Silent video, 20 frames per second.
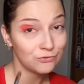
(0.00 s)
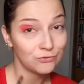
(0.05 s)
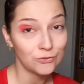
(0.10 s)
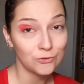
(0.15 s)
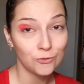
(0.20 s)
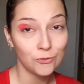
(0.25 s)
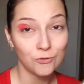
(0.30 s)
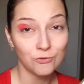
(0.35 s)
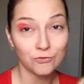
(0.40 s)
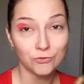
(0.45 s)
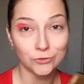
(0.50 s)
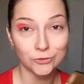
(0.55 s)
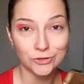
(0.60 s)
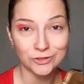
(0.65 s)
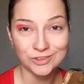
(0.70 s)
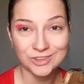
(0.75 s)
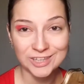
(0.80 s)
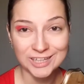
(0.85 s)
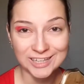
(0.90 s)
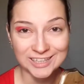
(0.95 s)
for
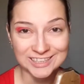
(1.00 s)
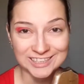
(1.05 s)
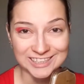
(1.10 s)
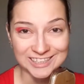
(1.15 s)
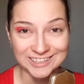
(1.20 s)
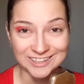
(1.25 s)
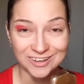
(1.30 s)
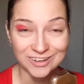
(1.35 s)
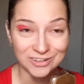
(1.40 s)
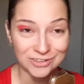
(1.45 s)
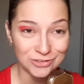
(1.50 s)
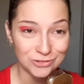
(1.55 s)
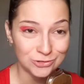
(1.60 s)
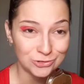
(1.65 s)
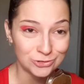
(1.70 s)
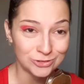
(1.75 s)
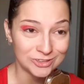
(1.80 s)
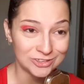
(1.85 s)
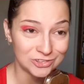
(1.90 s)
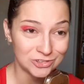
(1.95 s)
forethinking I
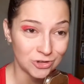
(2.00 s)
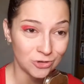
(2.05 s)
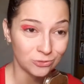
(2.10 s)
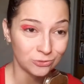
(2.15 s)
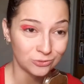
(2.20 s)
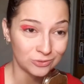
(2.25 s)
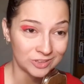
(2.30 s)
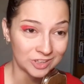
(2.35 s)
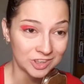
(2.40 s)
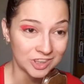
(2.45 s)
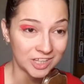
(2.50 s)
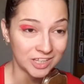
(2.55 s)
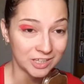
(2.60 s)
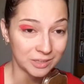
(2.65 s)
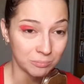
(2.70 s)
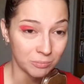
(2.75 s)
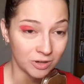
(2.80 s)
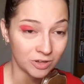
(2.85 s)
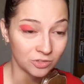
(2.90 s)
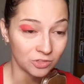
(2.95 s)
usually don't
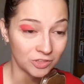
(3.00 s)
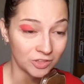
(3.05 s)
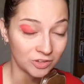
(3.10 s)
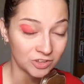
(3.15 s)
think my